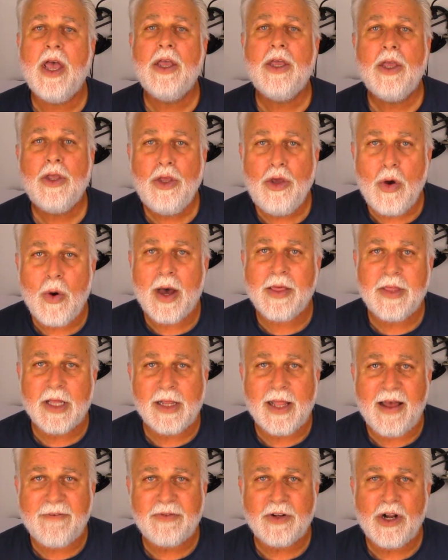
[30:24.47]
You on the
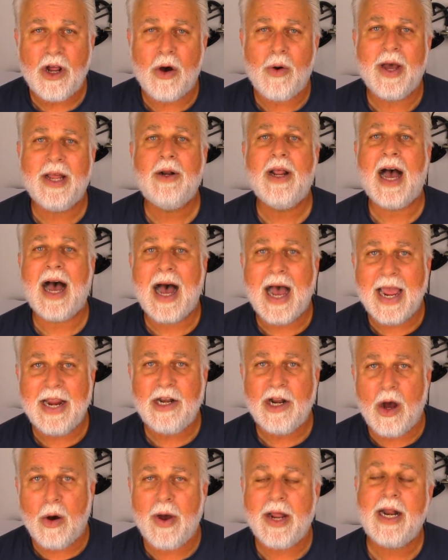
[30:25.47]
left know it, I
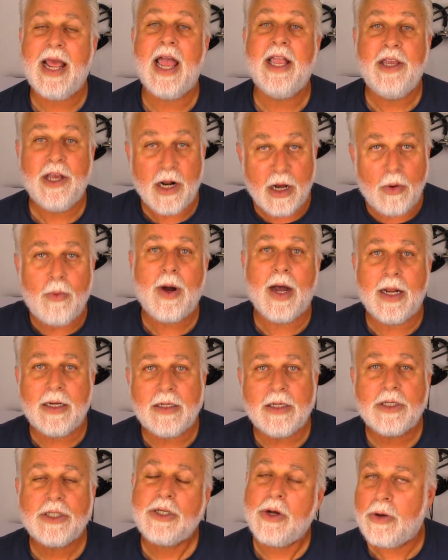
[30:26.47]
know it, and you know
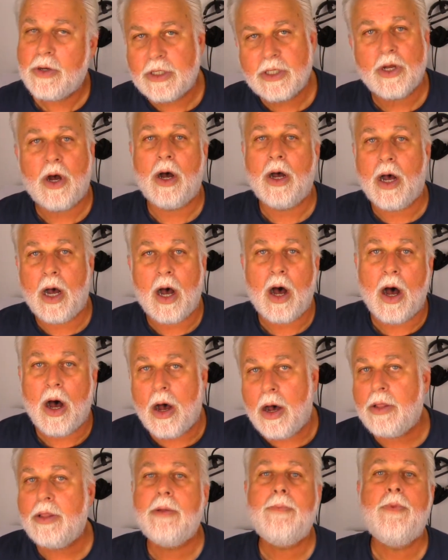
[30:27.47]
what? So do
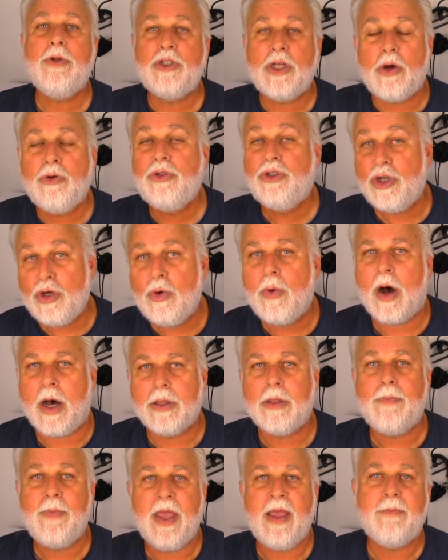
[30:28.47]
all
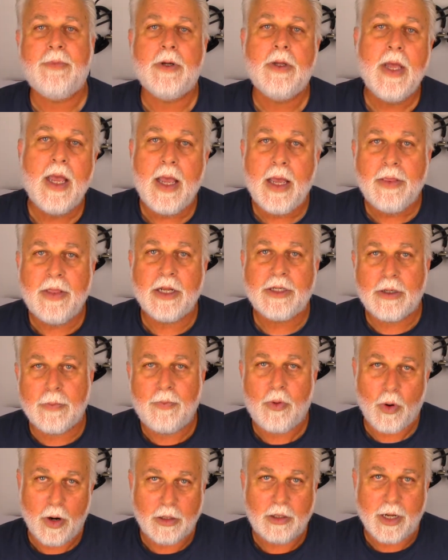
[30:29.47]
the people that
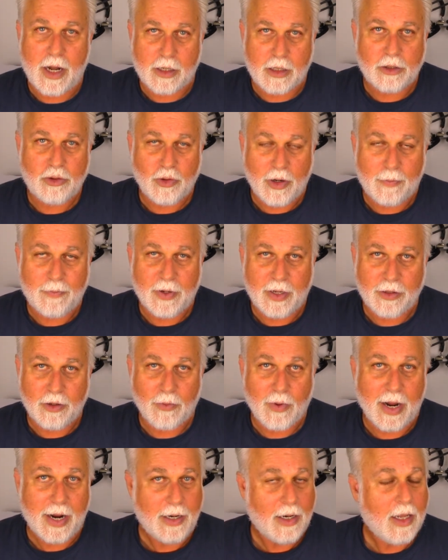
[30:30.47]
support Donald Trump on the
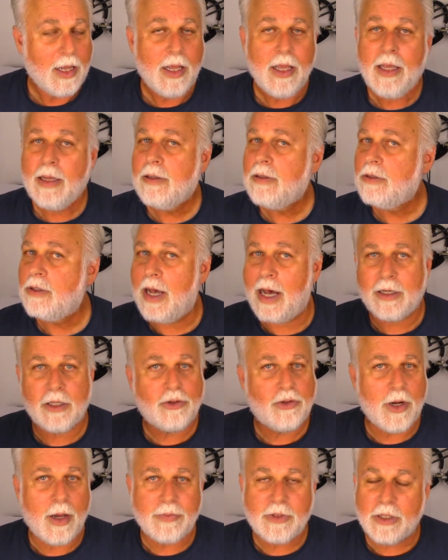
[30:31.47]
right. Donald
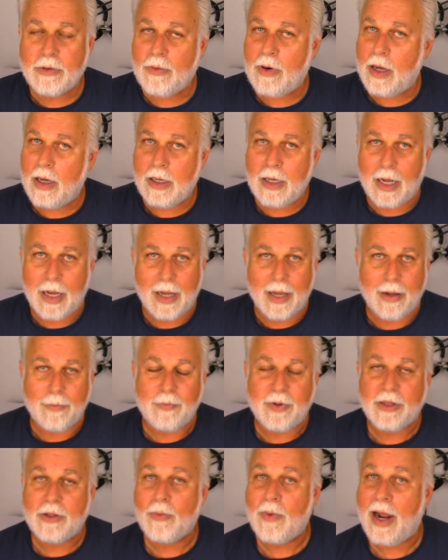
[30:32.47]
Trump's the wrong guy,
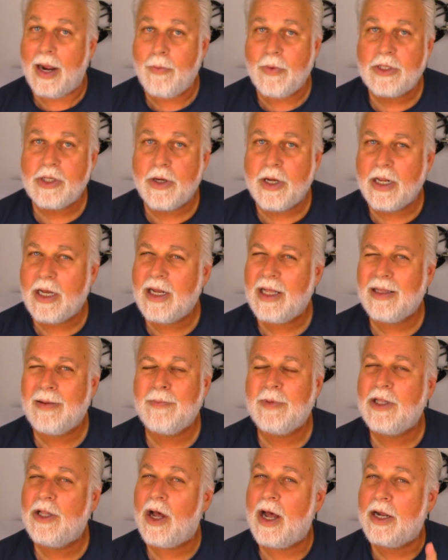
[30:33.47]
but the right one's going to come
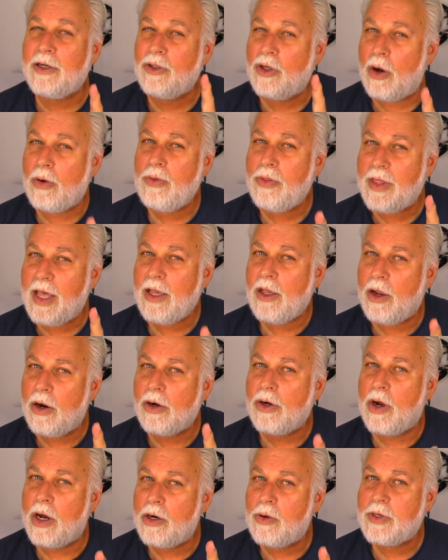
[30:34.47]
along. Don't think you're
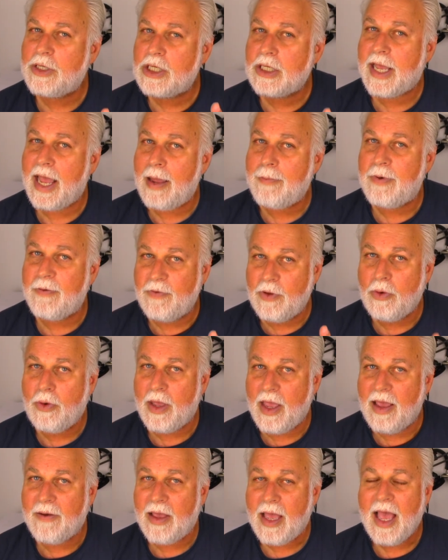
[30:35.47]
going to escape.
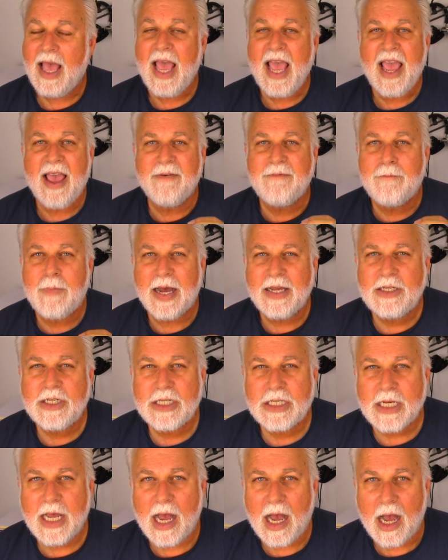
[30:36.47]
If by
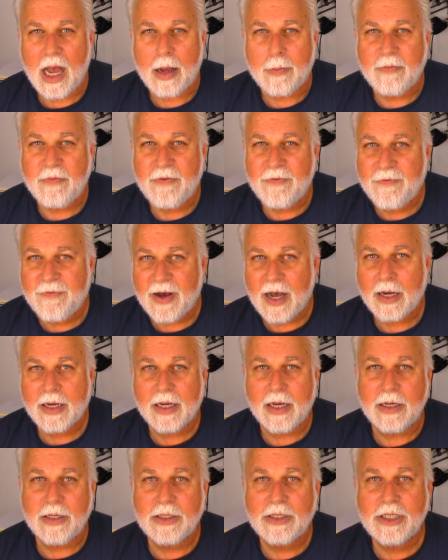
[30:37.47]
some
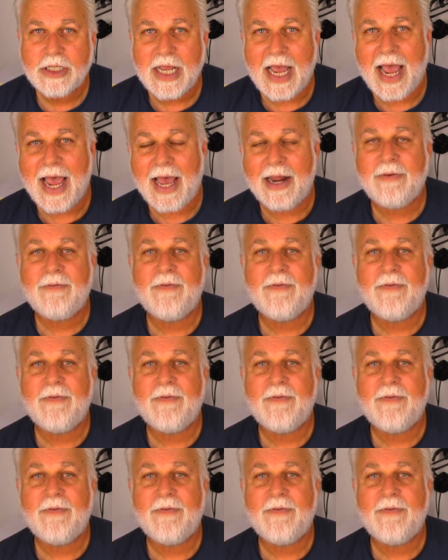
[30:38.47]
fucking sad